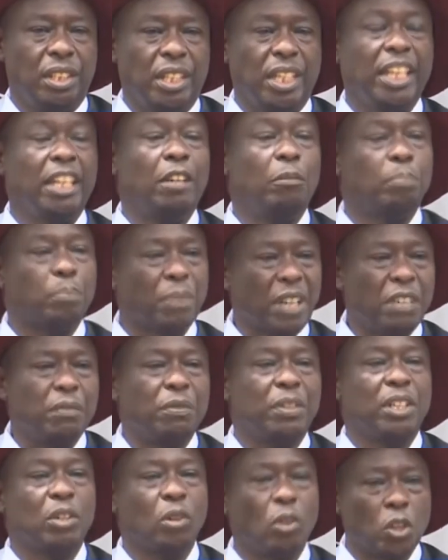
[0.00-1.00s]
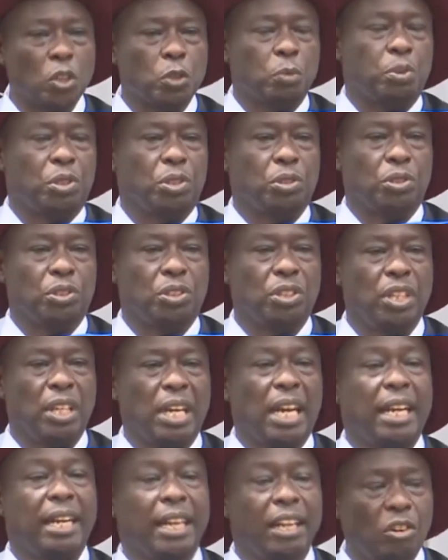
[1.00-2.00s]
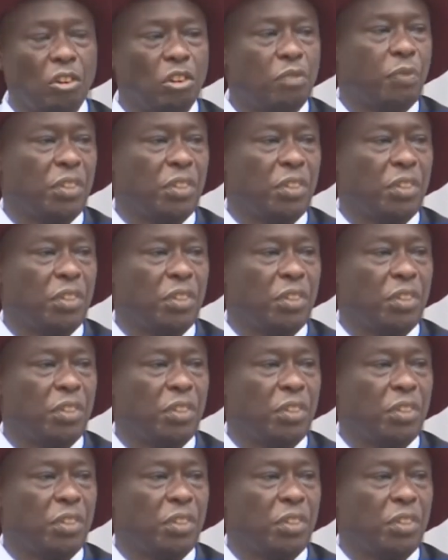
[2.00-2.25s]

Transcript: in private hospitals and health